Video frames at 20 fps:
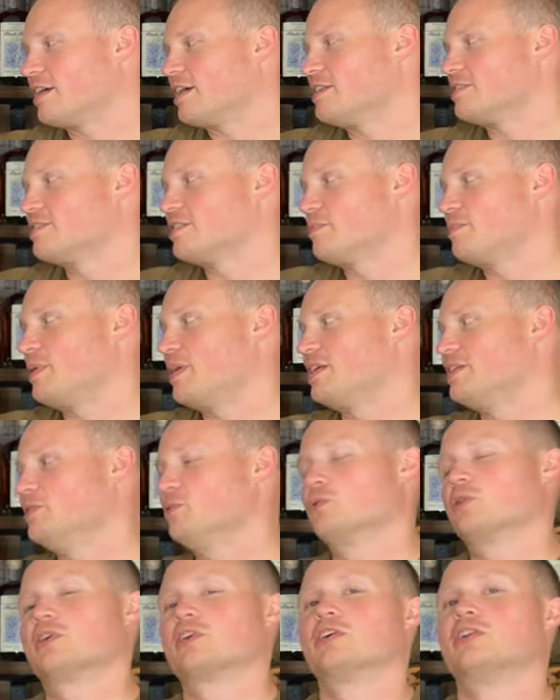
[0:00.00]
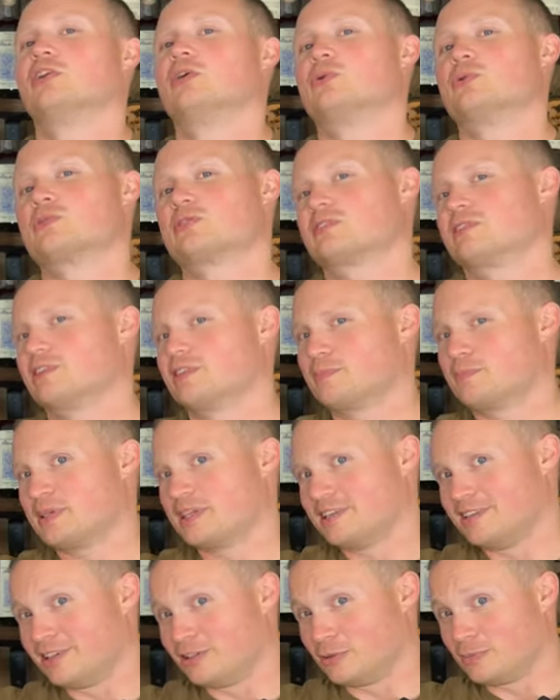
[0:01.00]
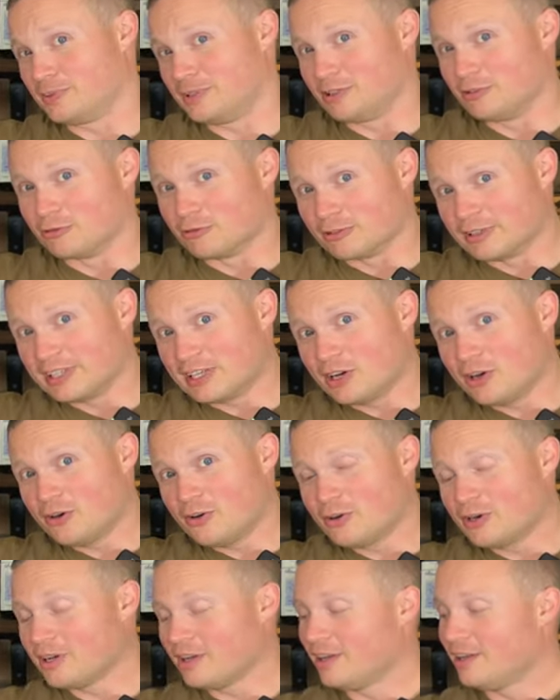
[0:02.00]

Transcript: ends up anywhere close to the Penelope Rio.